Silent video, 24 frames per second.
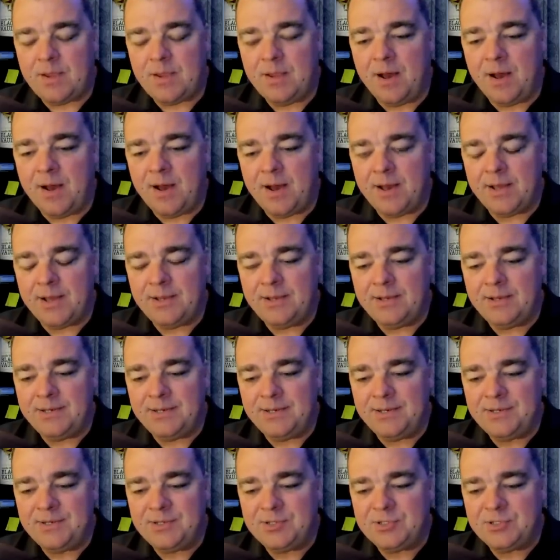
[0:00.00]
uh,
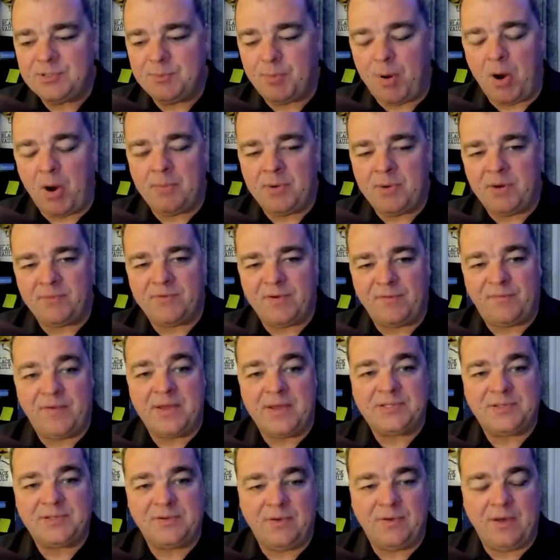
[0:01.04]
Department of
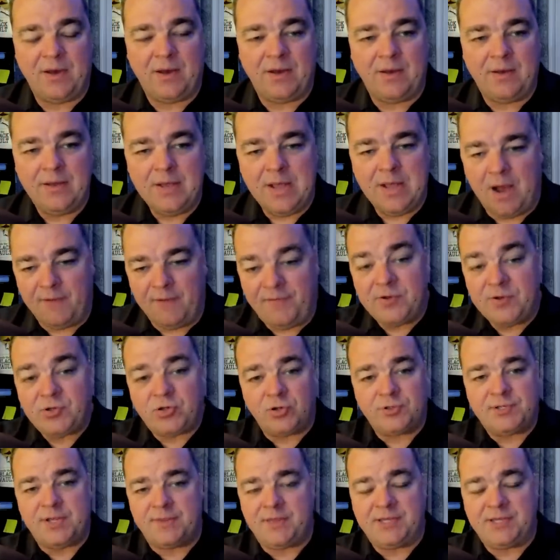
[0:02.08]
Defense uh,
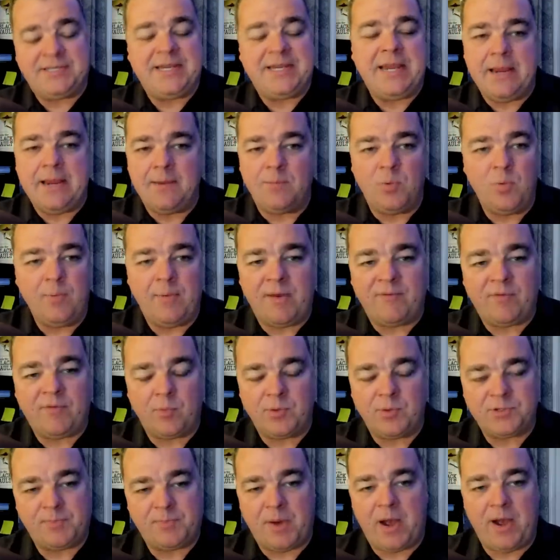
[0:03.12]
officials and the team, whomever
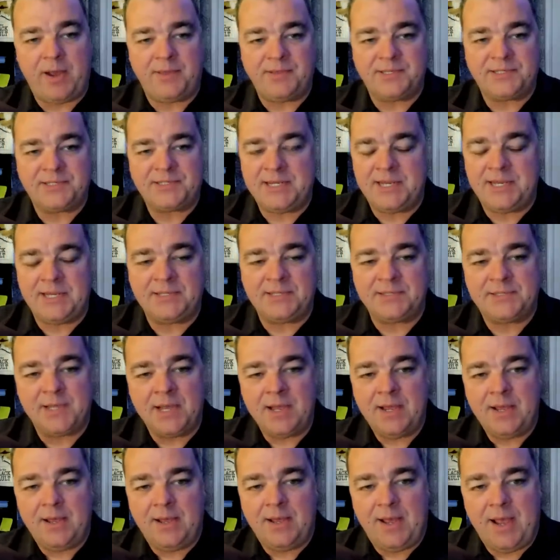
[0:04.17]
was behind the scenes,
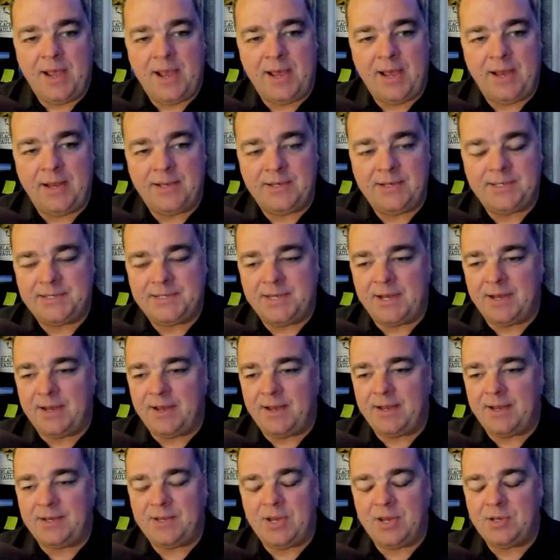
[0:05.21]
and
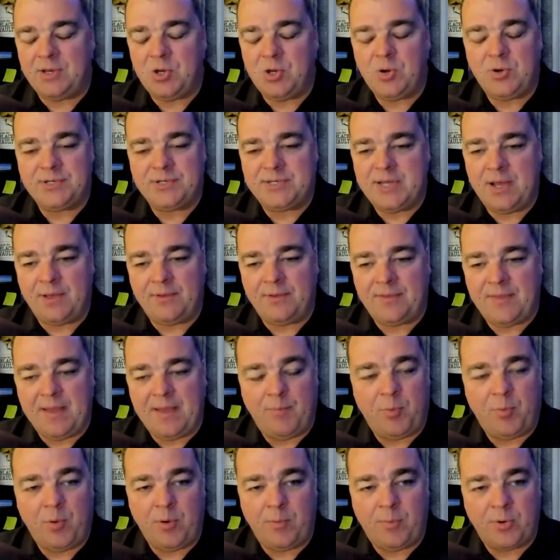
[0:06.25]
uh, and and you could tell that
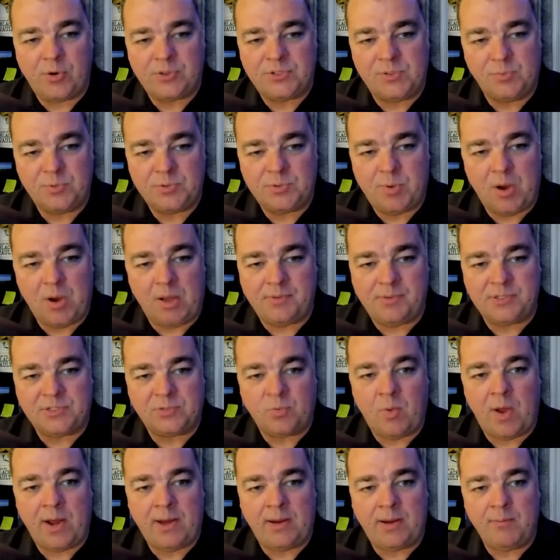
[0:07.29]
that poor person was probably
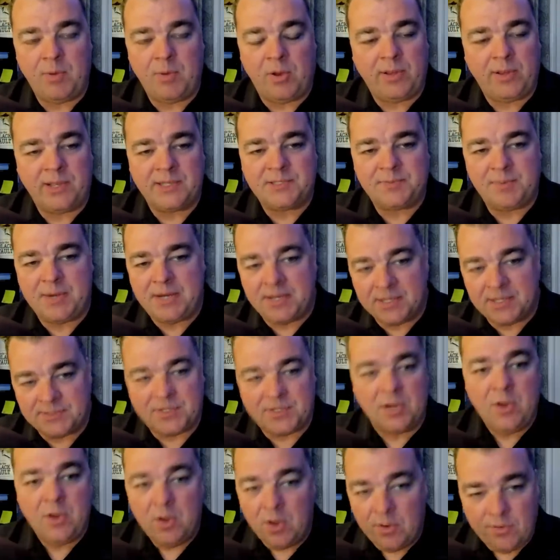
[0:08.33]
sweating bullets because
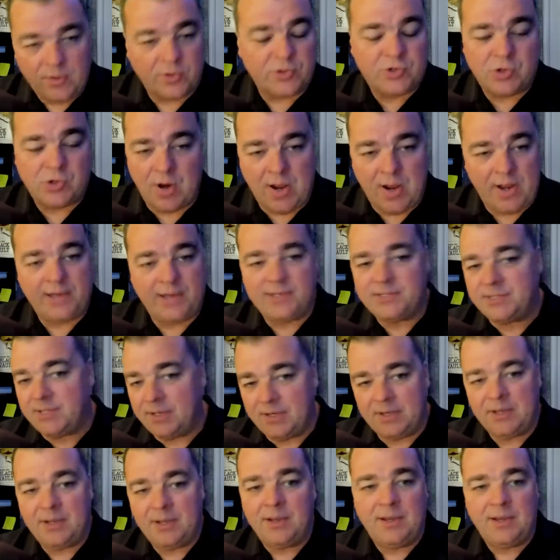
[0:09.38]
they're trying
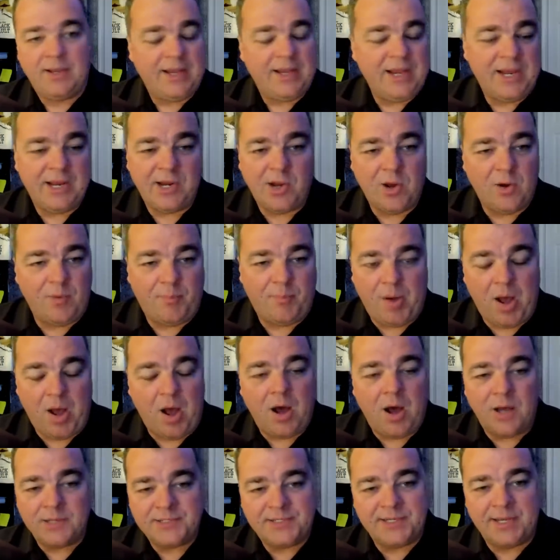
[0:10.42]
to you know
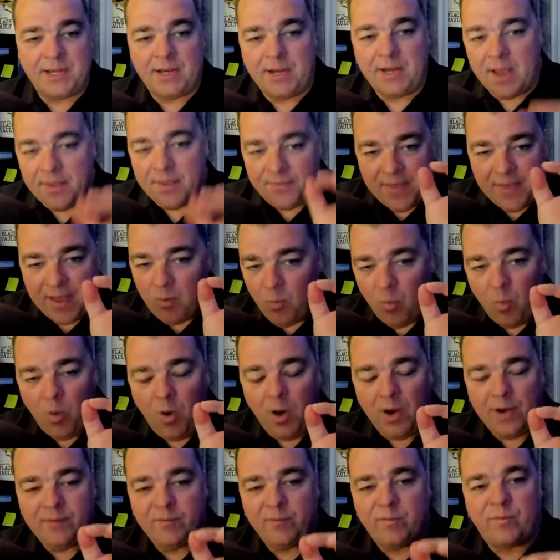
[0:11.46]
pause it at that
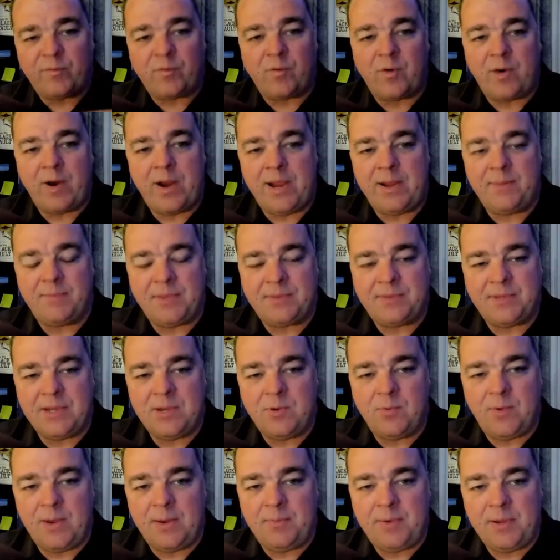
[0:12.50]
one frame that
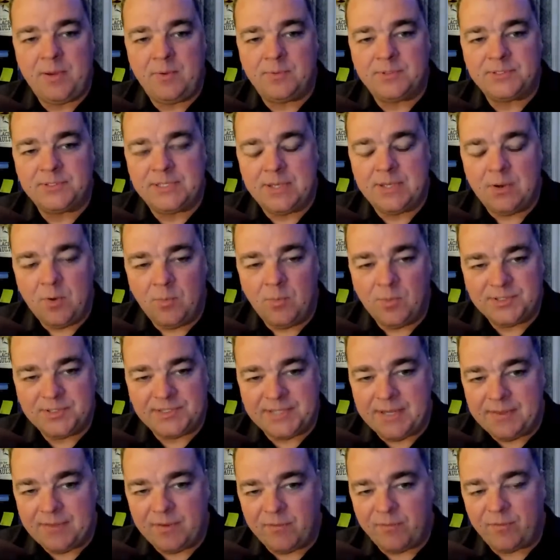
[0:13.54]
the UAP was was
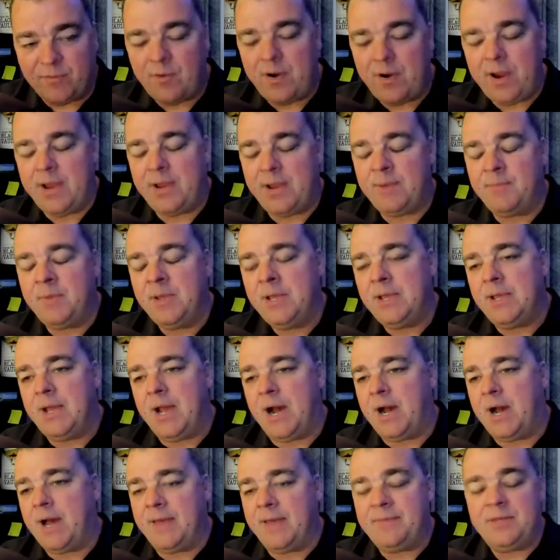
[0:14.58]
in the frame,
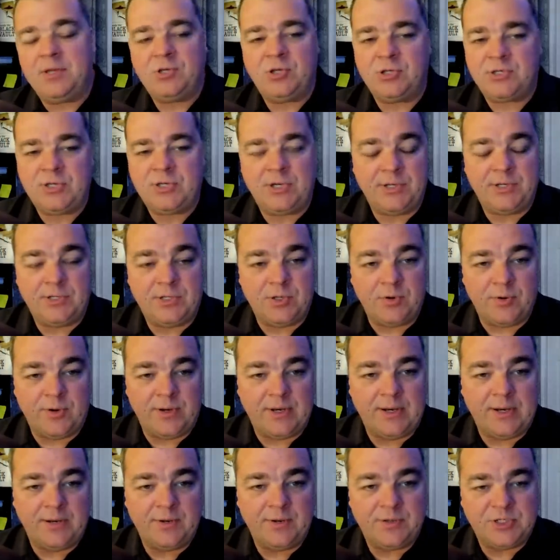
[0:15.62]
uh, and they just couldn't do
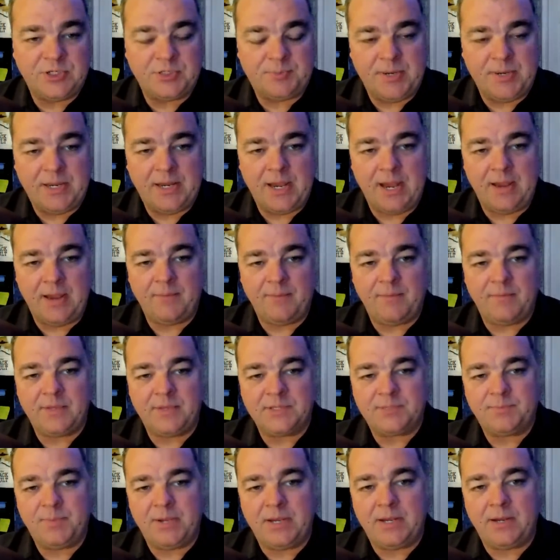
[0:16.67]
it, and it just became
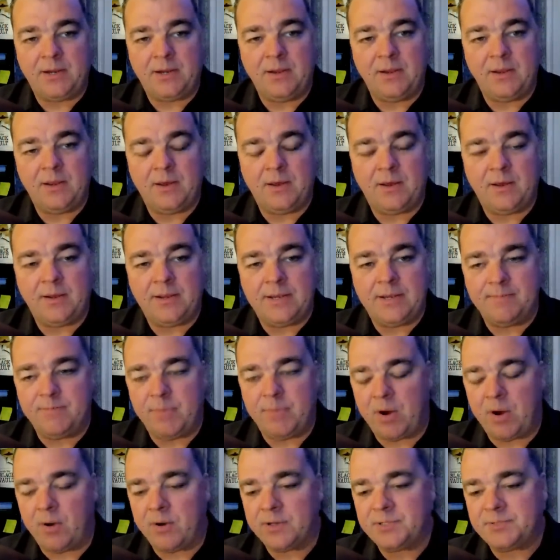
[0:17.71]
this big uh,
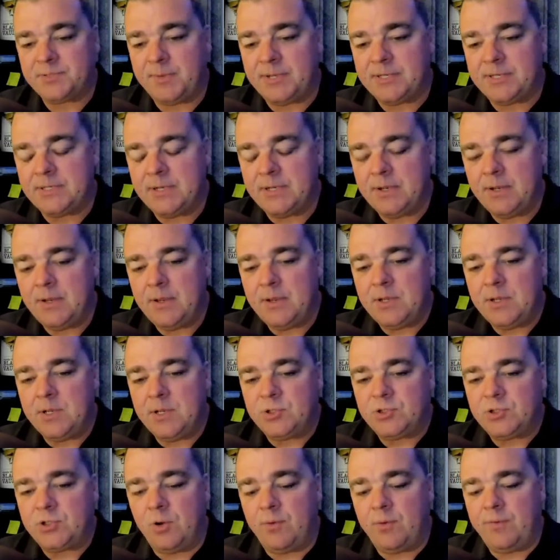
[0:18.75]
embarrassment.
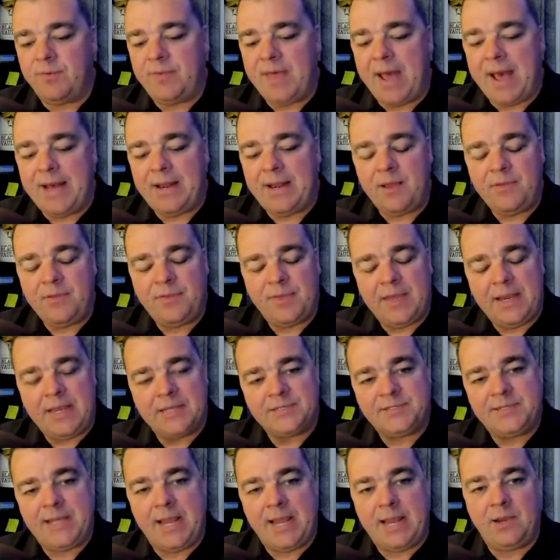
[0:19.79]
So that I think
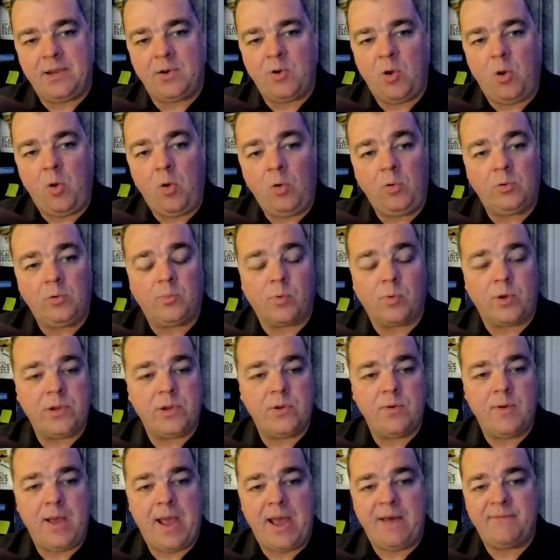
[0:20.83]
has taken hold, where
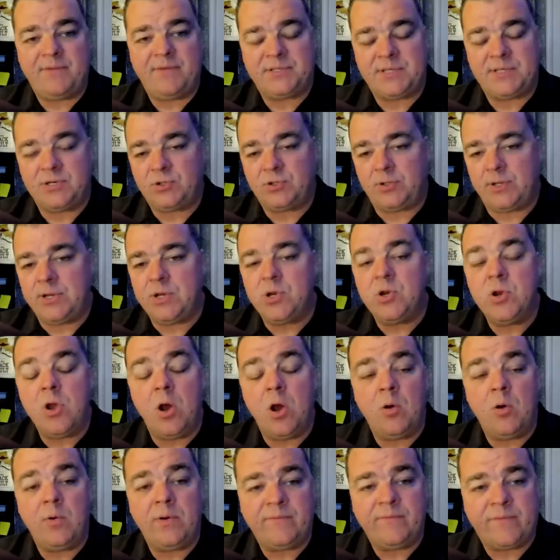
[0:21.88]
you have essentially
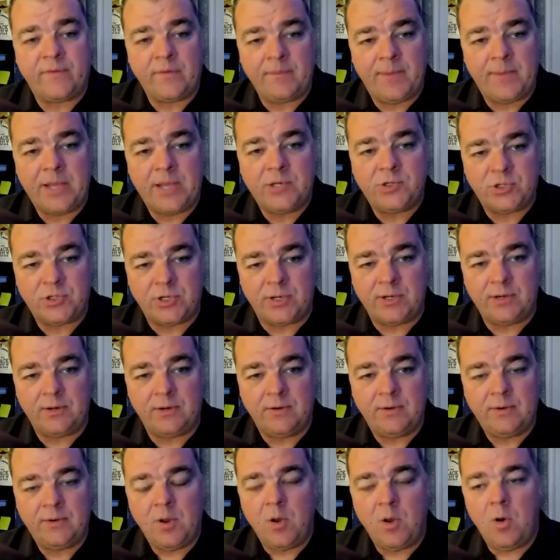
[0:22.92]
no information.
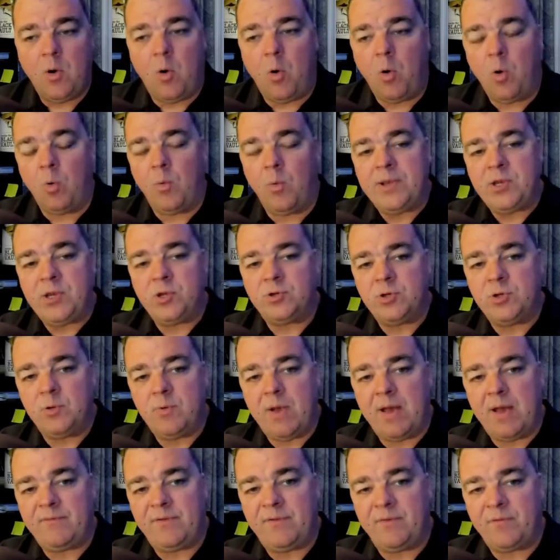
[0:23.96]
Or when you do
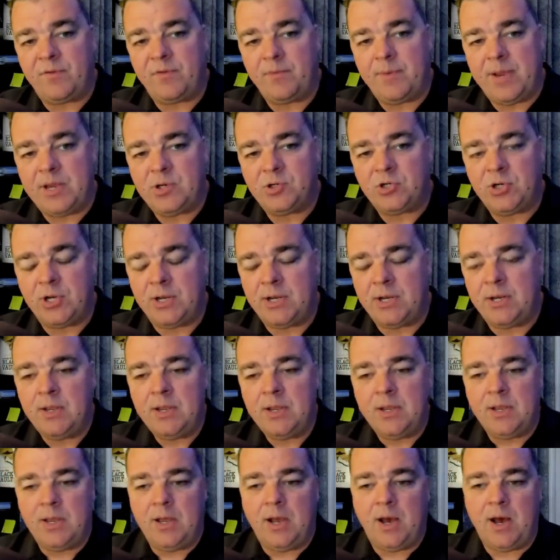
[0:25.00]
have information,
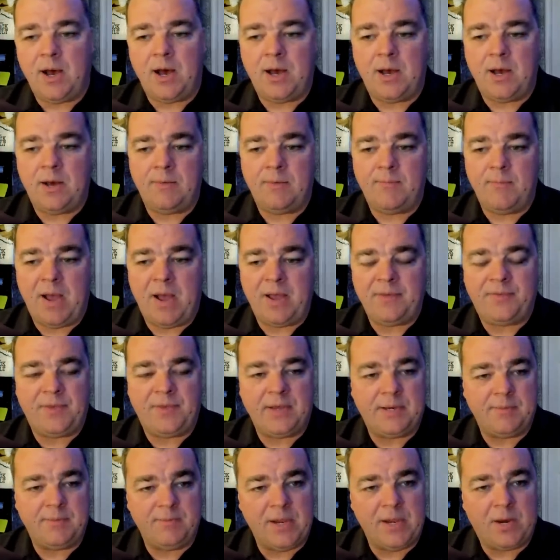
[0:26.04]
um, I
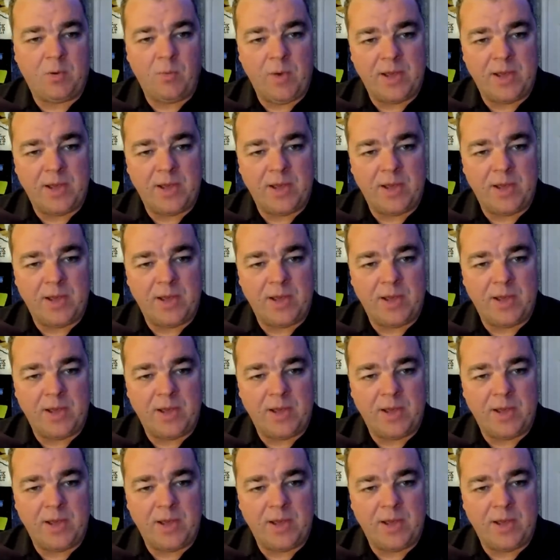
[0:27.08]
think Mick